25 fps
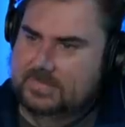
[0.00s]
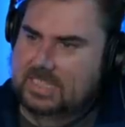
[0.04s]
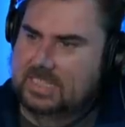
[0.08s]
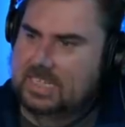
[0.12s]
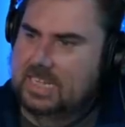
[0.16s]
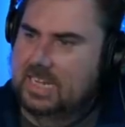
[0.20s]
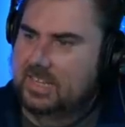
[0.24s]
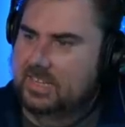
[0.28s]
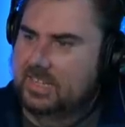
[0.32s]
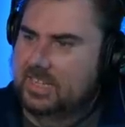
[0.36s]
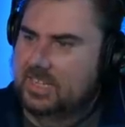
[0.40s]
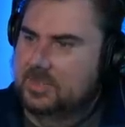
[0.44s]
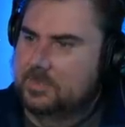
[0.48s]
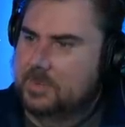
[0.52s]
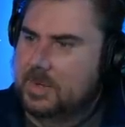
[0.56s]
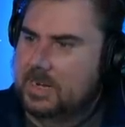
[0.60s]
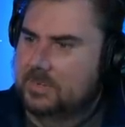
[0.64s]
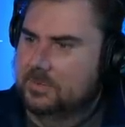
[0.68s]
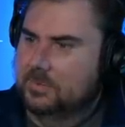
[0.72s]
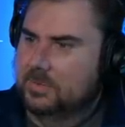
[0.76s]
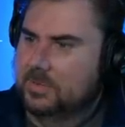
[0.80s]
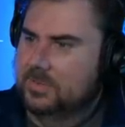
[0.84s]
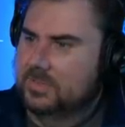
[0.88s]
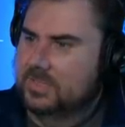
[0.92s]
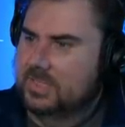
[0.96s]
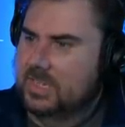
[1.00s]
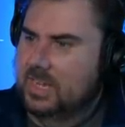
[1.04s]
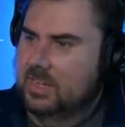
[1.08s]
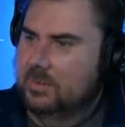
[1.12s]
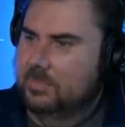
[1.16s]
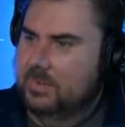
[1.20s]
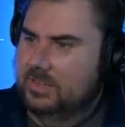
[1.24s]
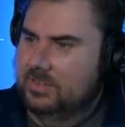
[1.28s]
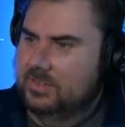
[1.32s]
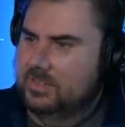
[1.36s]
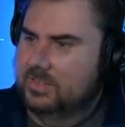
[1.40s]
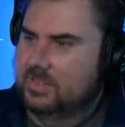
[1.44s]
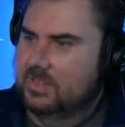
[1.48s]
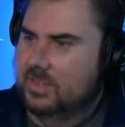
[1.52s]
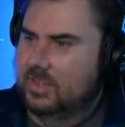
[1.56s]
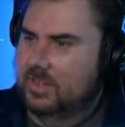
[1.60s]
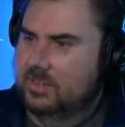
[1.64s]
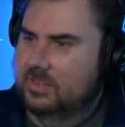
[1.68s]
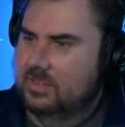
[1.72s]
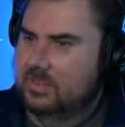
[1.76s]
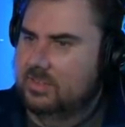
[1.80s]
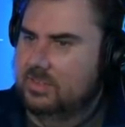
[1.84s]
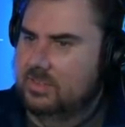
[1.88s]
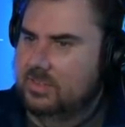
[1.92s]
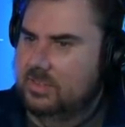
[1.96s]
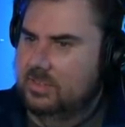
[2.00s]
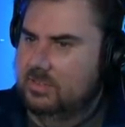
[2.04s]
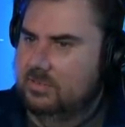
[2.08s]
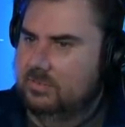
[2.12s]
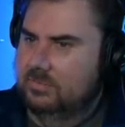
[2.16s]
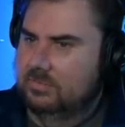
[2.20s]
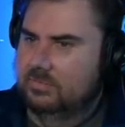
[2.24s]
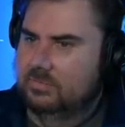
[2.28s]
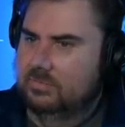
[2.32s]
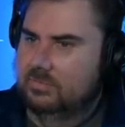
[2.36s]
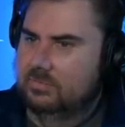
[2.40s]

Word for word: lot of it gets back to what I was saying about just like the...